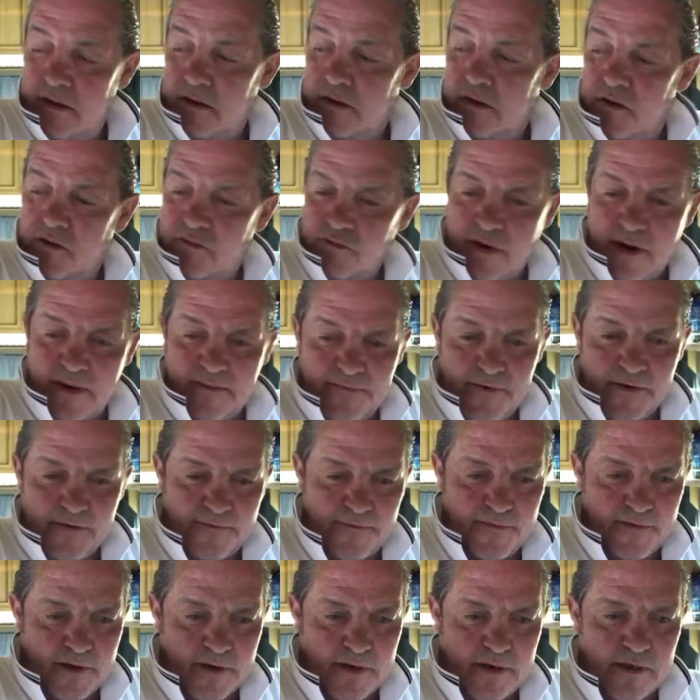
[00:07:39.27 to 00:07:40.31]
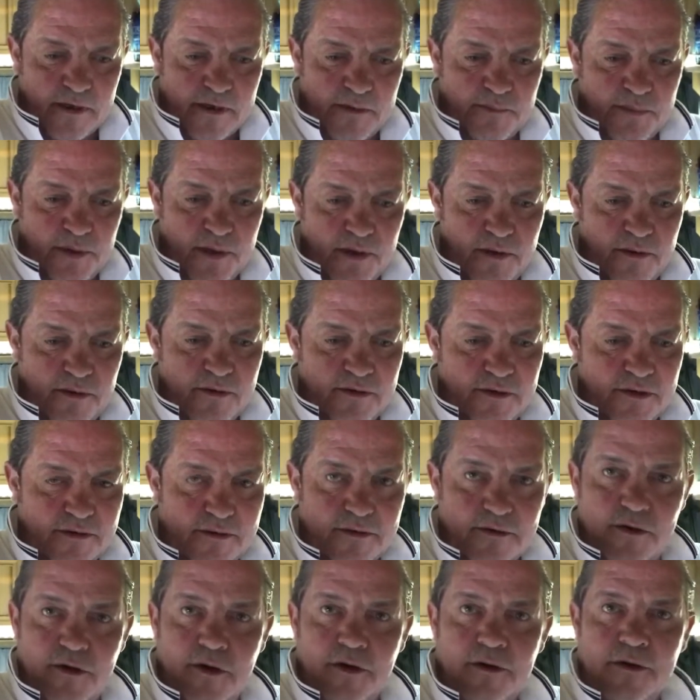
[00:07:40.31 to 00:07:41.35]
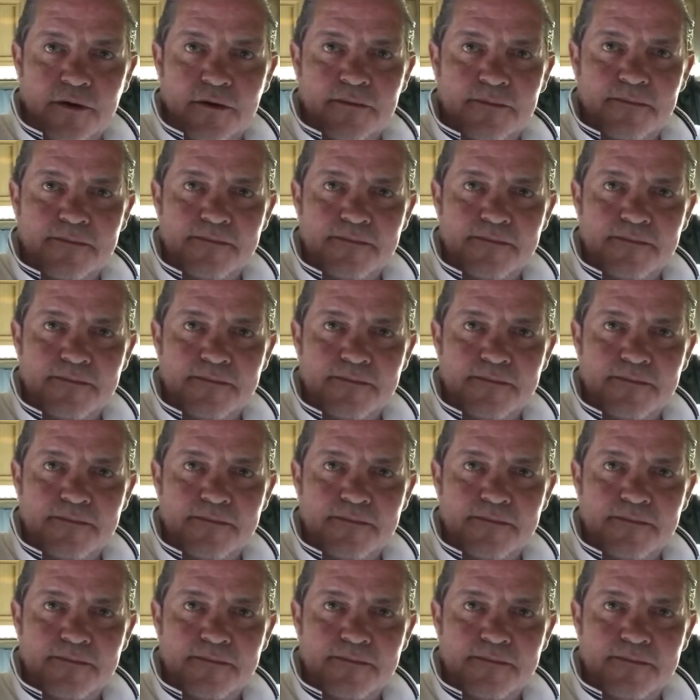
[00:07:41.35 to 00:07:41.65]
looked around for the fucking computers, gone.